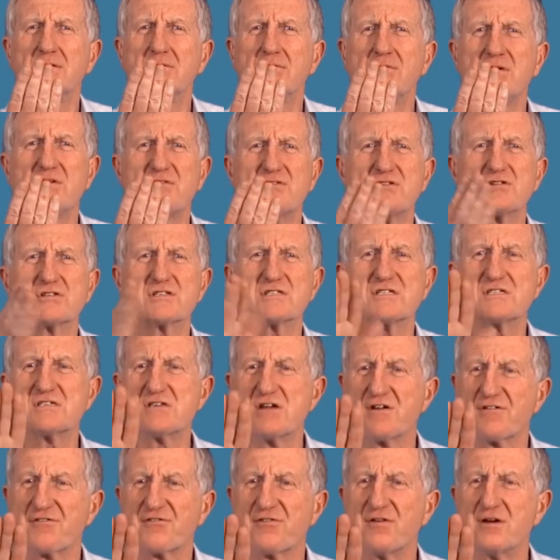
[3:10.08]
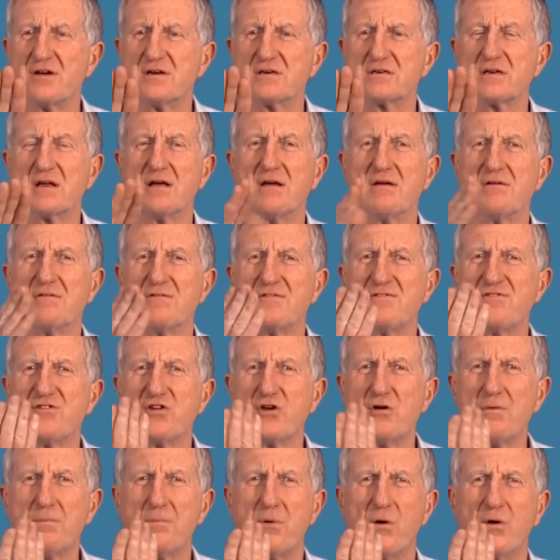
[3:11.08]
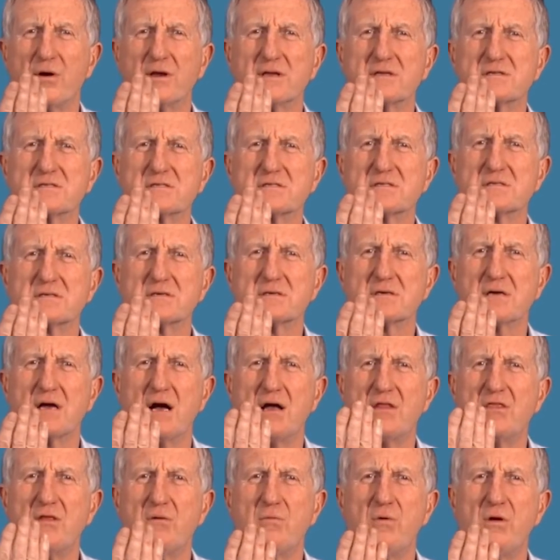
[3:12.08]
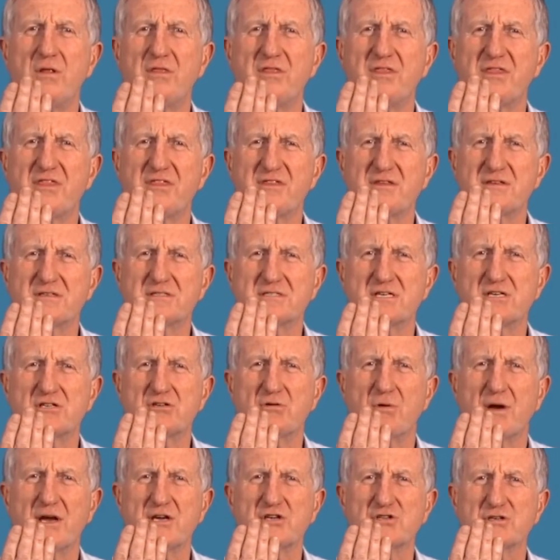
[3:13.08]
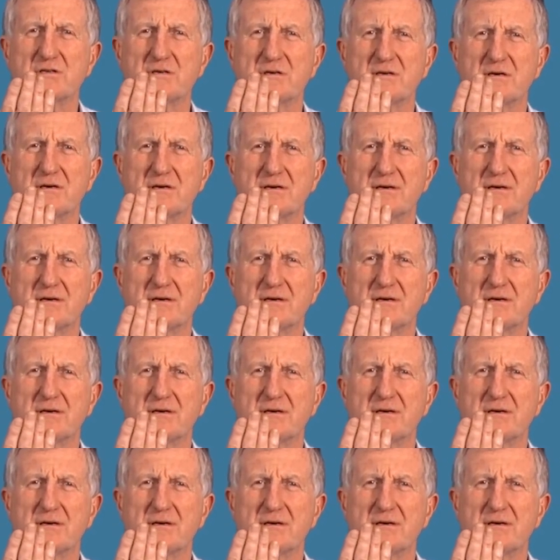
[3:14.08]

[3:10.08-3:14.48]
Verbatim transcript: We've just different viewpoints on the one situation.